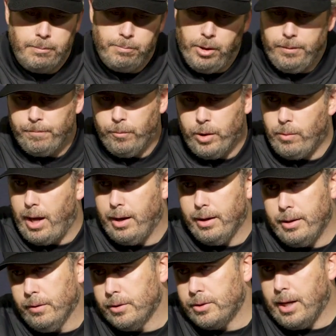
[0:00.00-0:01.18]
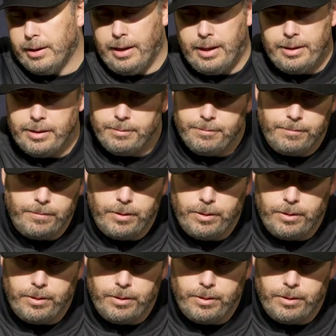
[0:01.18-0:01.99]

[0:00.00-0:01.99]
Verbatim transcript: but we rallied on the sideline, and